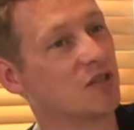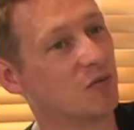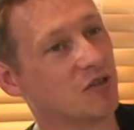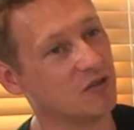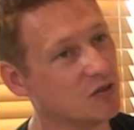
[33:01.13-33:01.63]
So
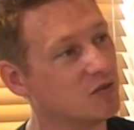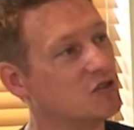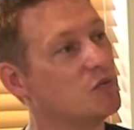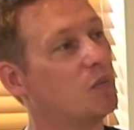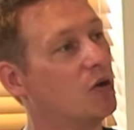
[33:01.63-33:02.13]
you do
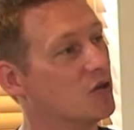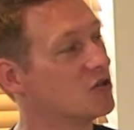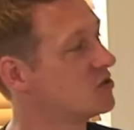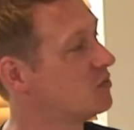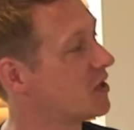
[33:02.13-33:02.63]
is you
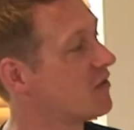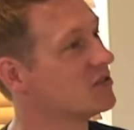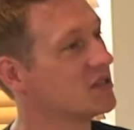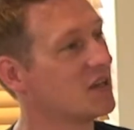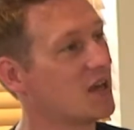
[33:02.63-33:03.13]
push
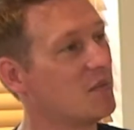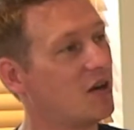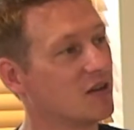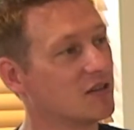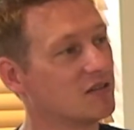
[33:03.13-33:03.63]
whatever's in their
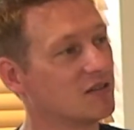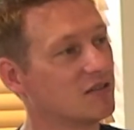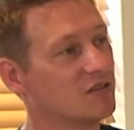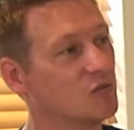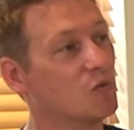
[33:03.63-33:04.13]
mind
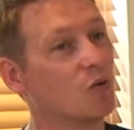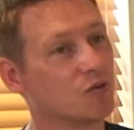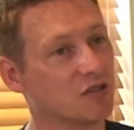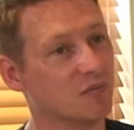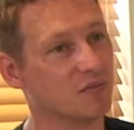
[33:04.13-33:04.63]

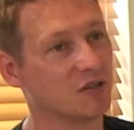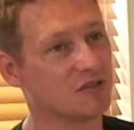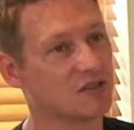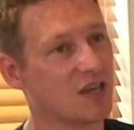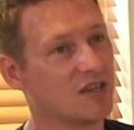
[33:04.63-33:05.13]
towards them,
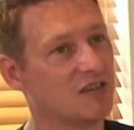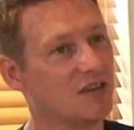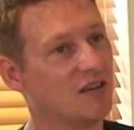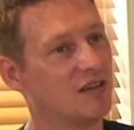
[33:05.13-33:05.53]
because they